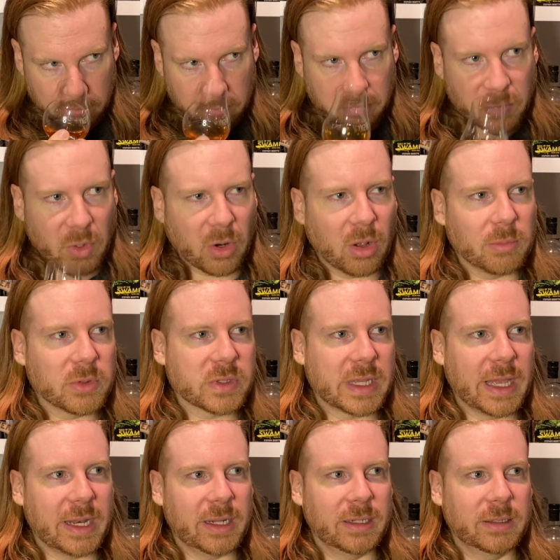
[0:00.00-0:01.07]
you're almost
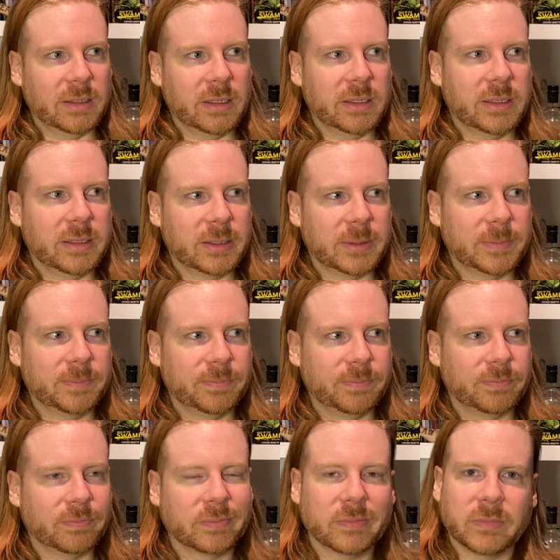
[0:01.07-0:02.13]
getting,
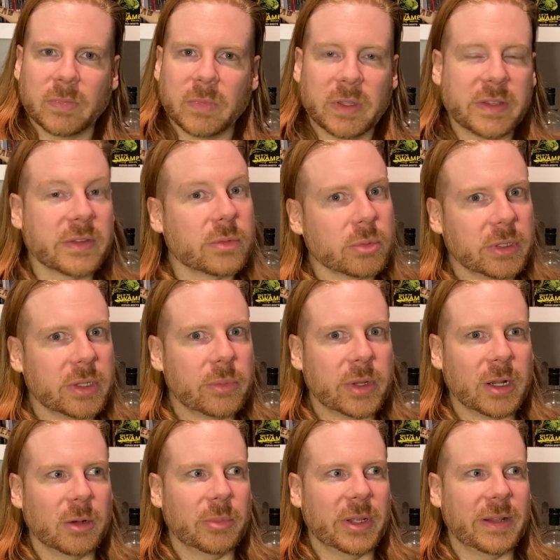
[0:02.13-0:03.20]
this is really
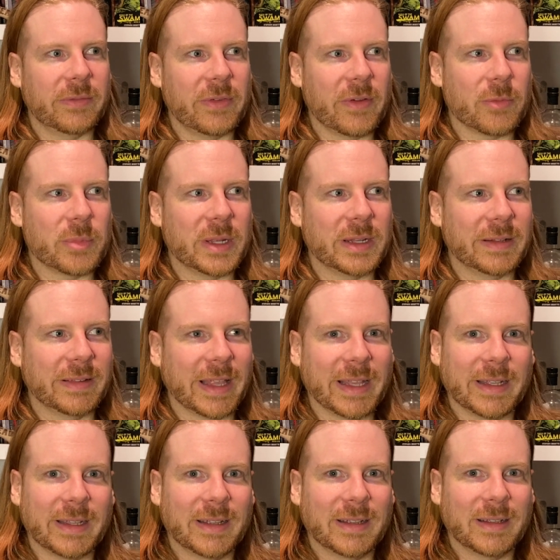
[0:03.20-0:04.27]
weird, but if you've ever been in like
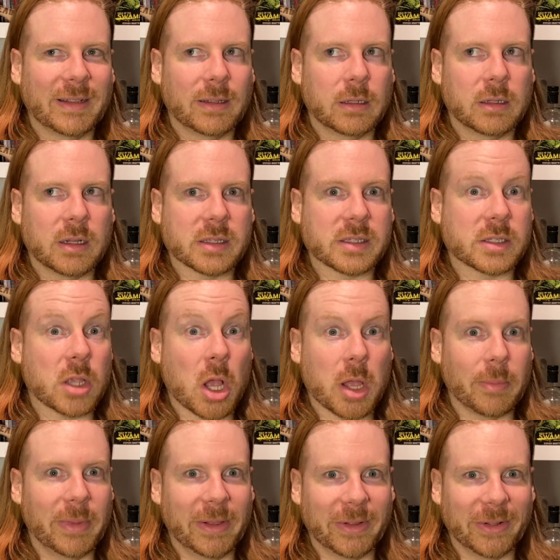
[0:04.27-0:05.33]
a
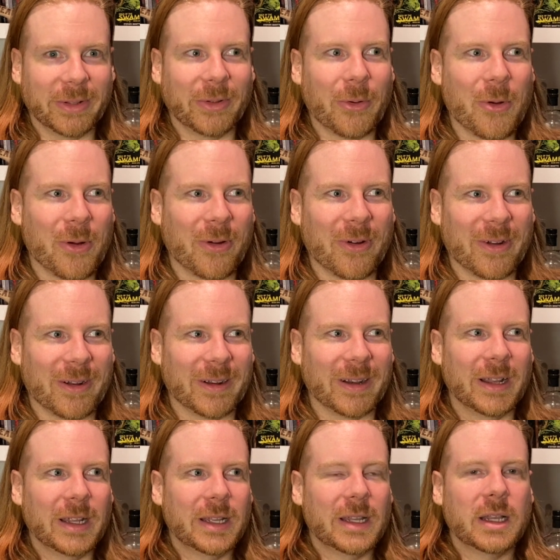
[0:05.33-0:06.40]
sawmill or
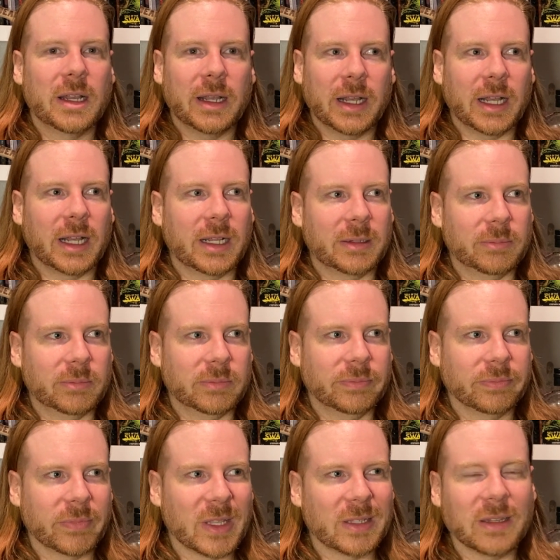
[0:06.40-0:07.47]

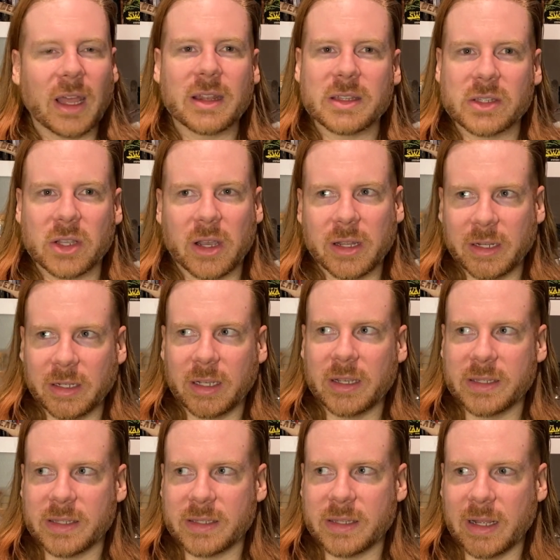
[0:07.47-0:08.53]
not a sauna, because
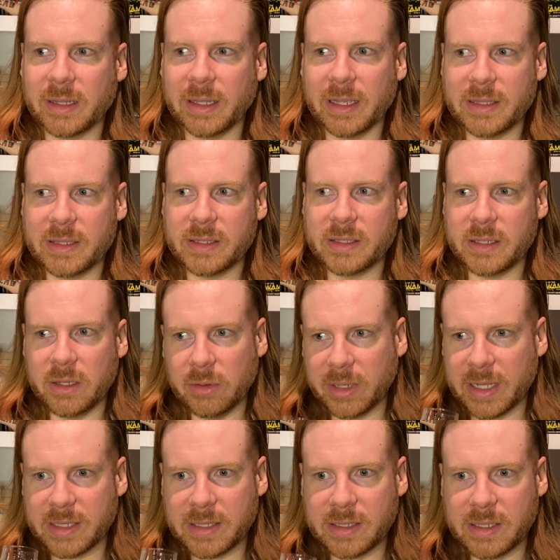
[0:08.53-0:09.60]
it's not like, you don't
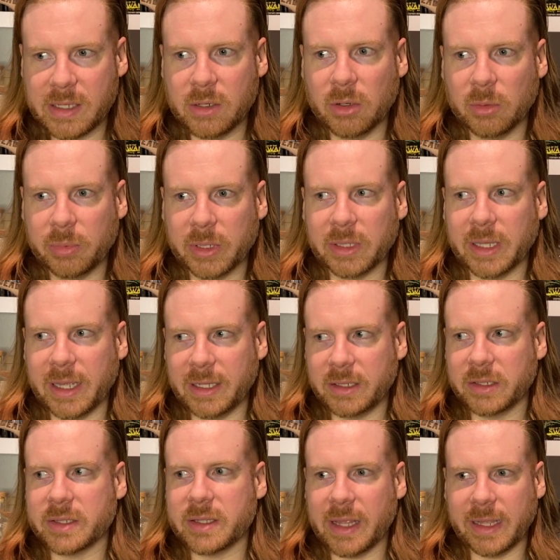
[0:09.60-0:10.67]
get cedar, but like
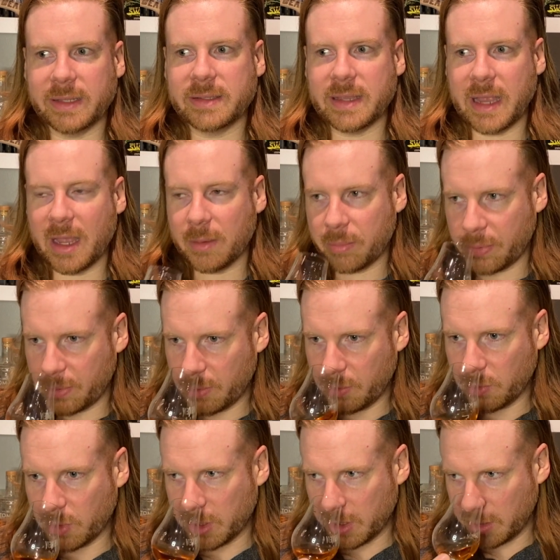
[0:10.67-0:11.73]
just like damp
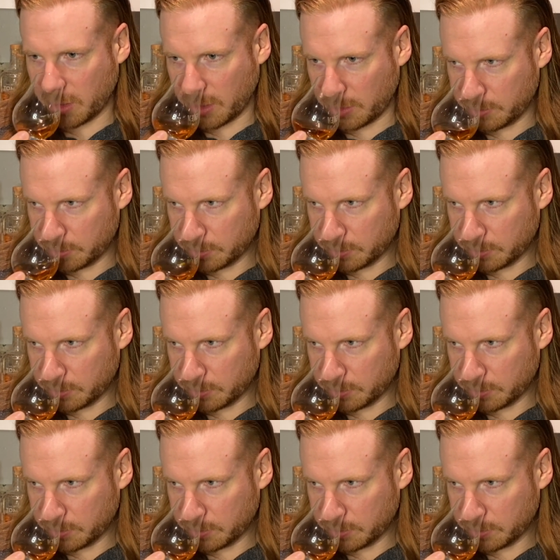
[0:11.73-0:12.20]
wood, or